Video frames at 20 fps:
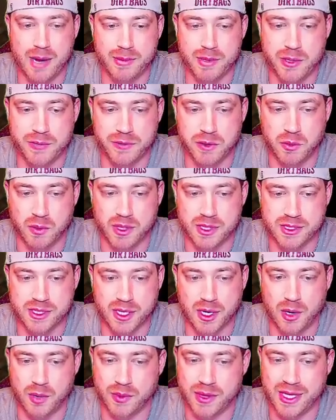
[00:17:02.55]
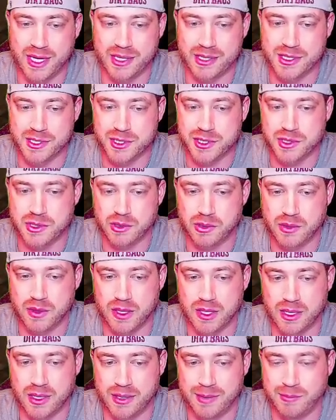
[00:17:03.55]
if you wanted to go with the additional
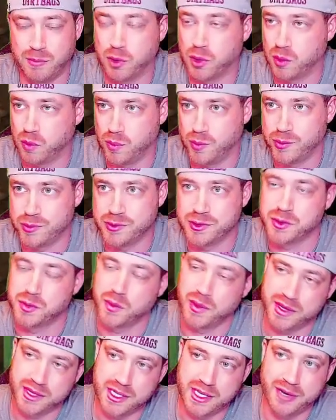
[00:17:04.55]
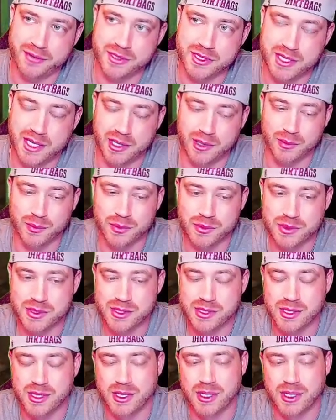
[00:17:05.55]
uh, mortal wounds with the devastating wounds.